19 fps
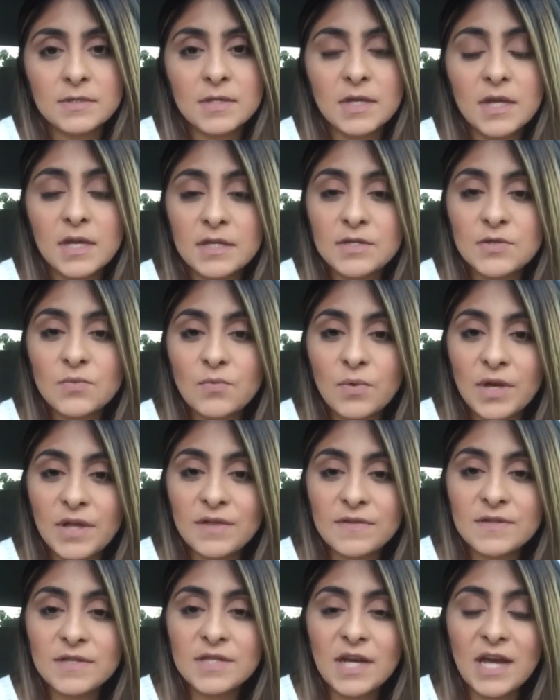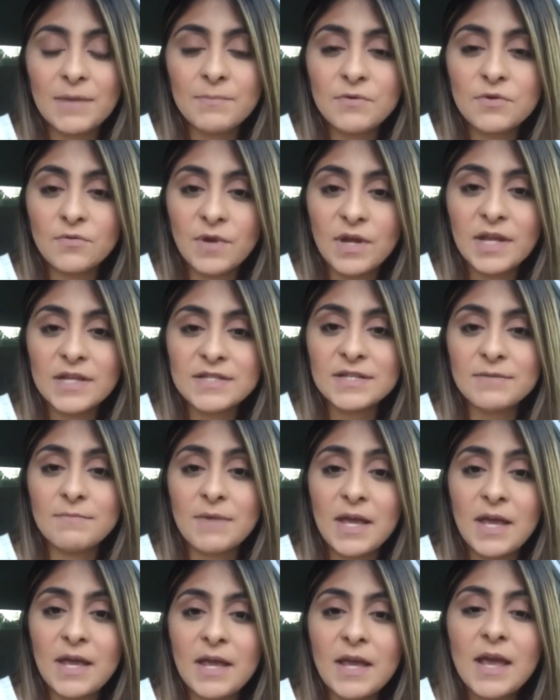kids with type 3
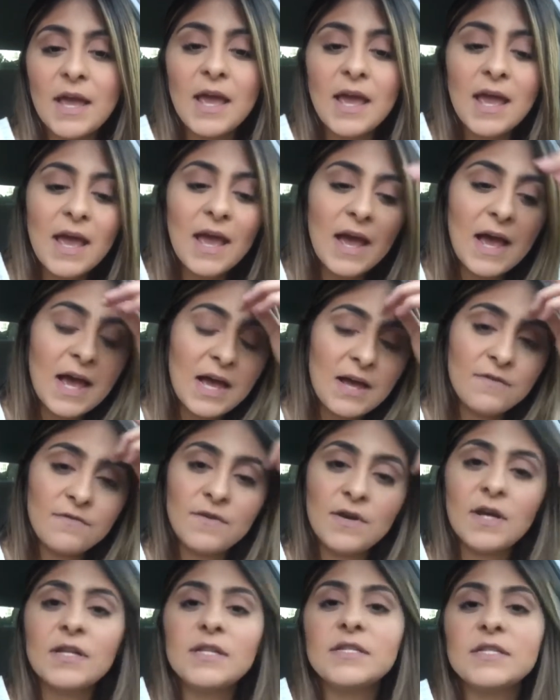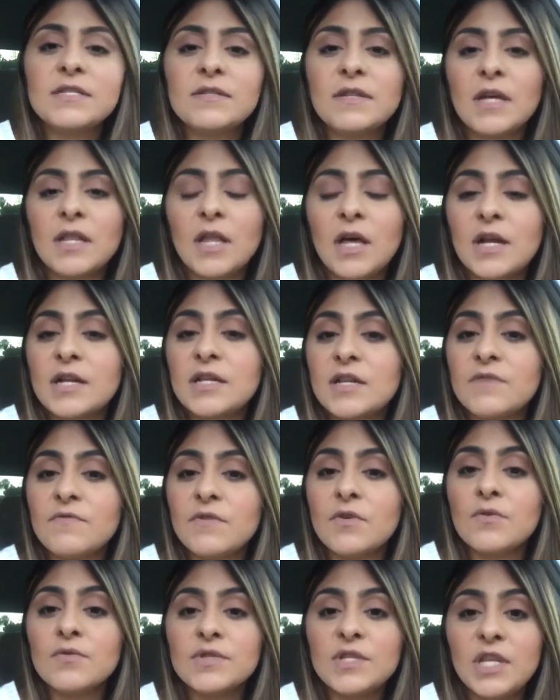SMA have a lot of
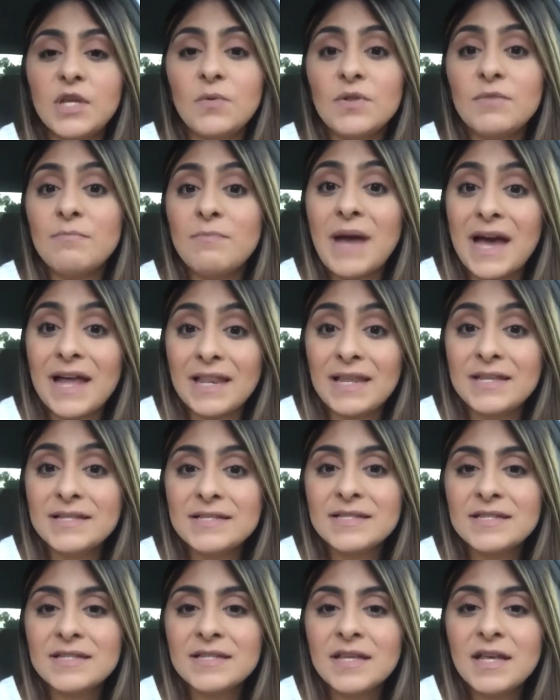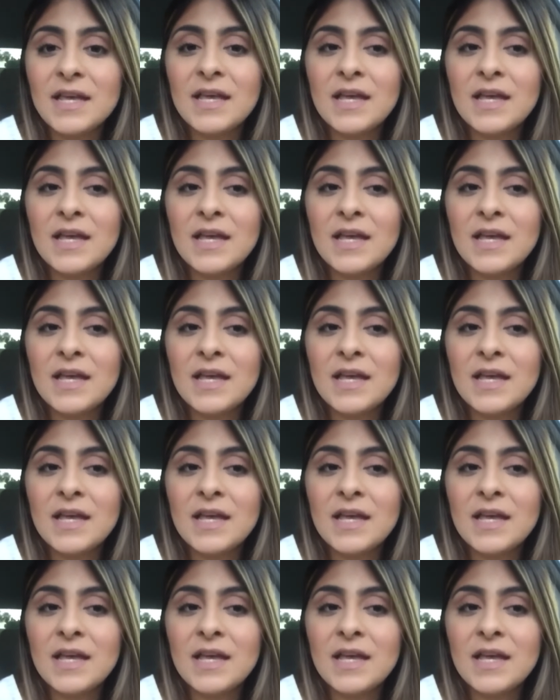difficulty with balance.